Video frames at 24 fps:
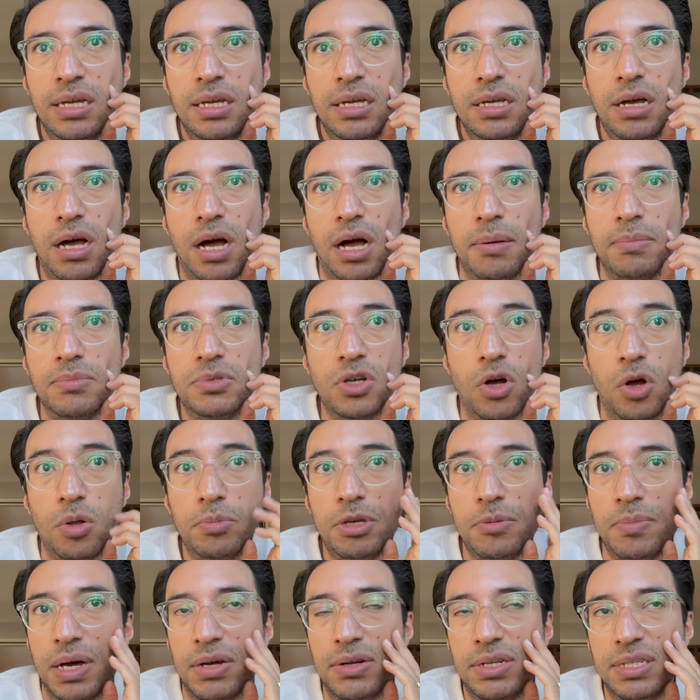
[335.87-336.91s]
um, told
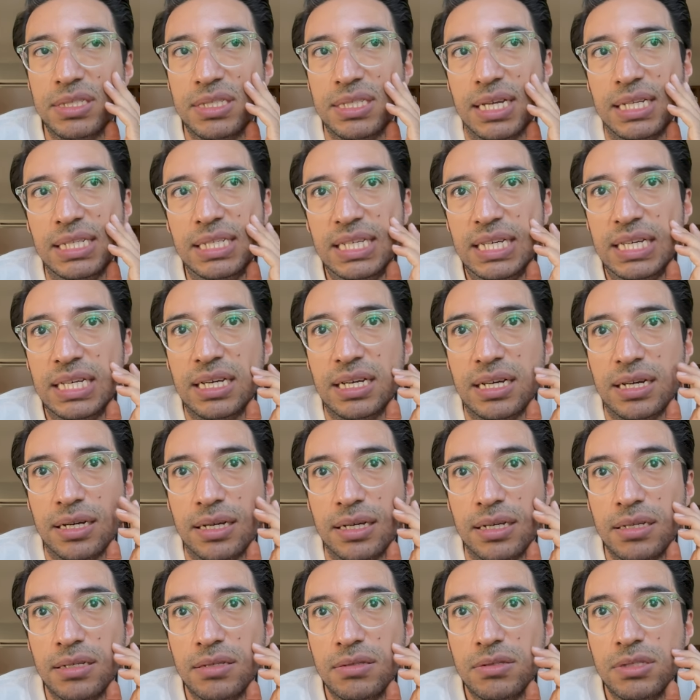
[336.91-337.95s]
me about his
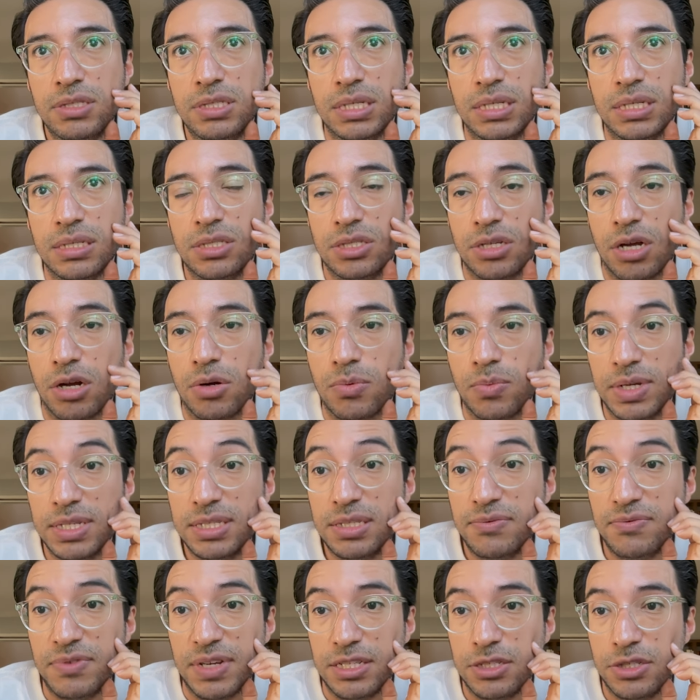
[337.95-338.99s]
idea to start
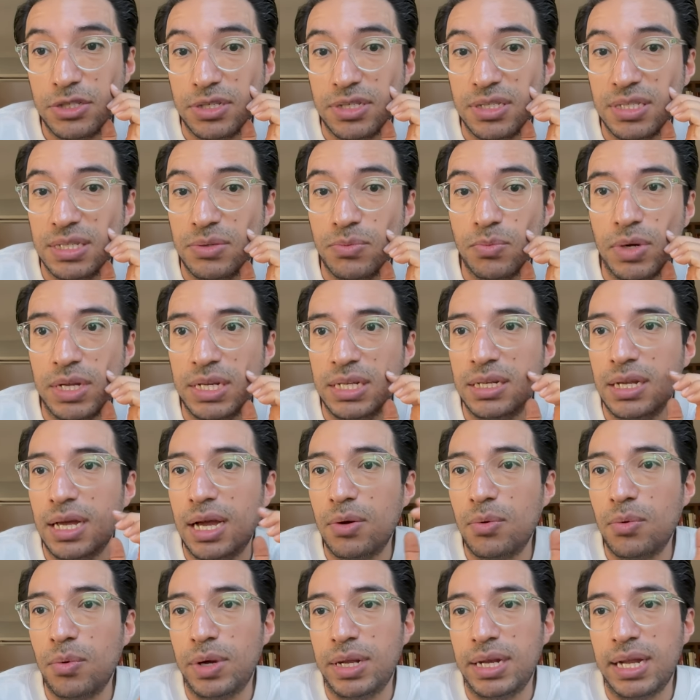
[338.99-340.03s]
Wisdom Ventures. And when
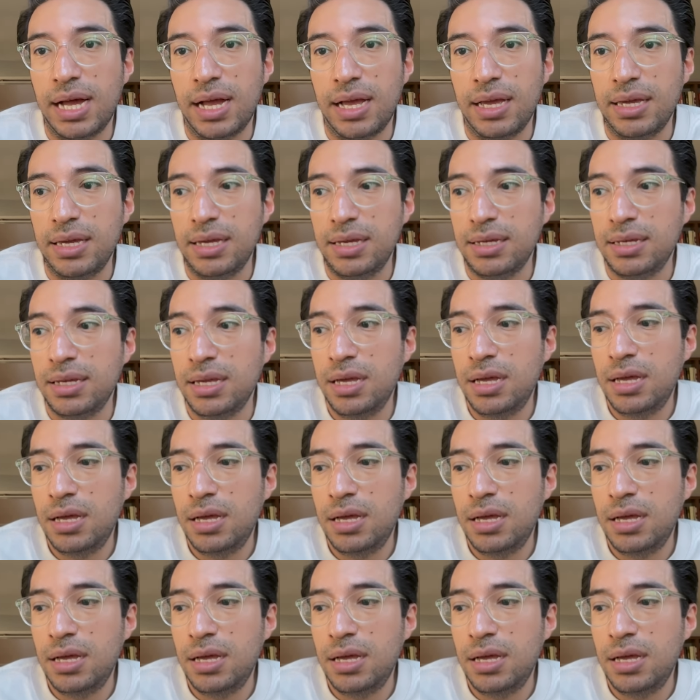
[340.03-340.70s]
when I